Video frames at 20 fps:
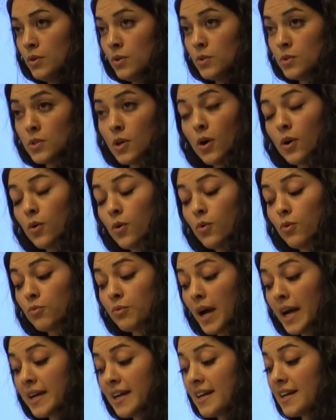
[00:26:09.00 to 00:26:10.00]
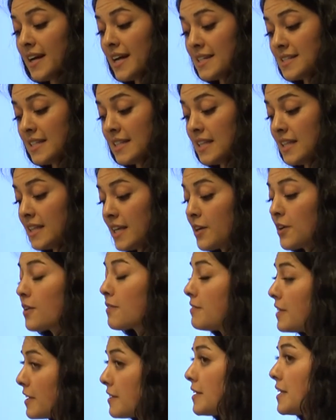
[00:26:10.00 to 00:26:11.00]
So recognizing that there are
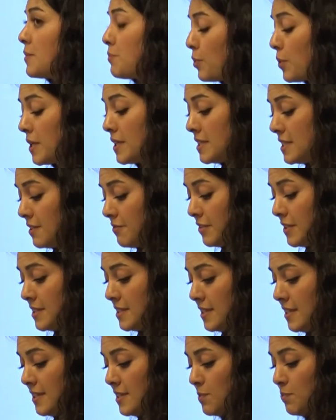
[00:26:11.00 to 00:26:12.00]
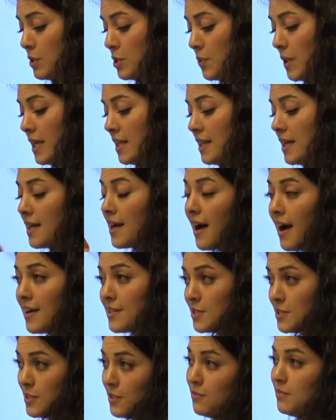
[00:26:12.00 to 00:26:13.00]
very important differences between the
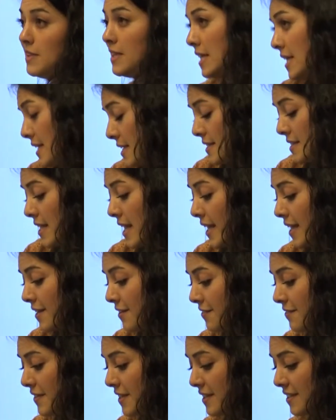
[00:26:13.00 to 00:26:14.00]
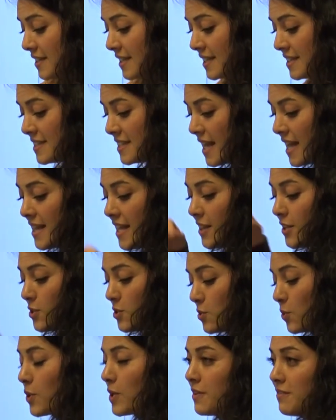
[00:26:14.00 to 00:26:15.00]
causes of these negative feelings and then the
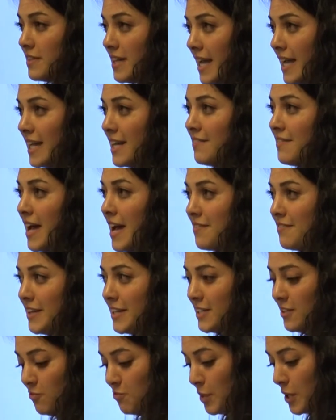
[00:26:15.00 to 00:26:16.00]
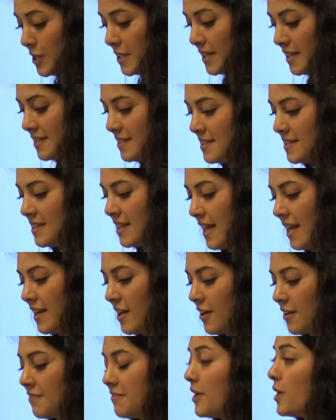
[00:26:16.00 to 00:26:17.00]
sort of negative affective burdens that
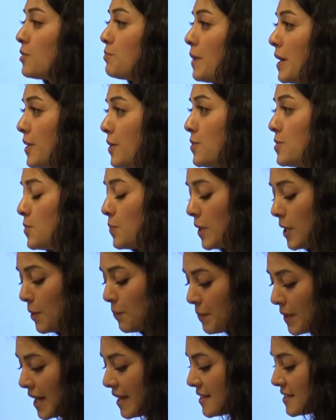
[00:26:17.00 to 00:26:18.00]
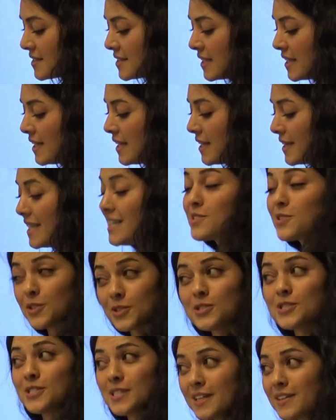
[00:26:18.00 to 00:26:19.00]
are felt by those who are oppressed, these are
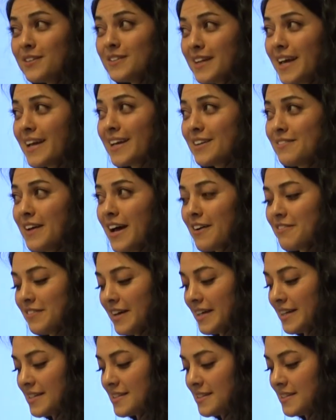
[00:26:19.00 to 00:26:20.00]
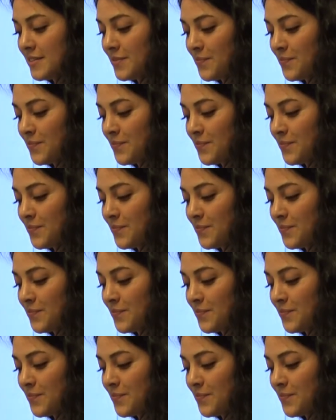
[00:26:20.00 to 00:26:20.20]
still negative affects.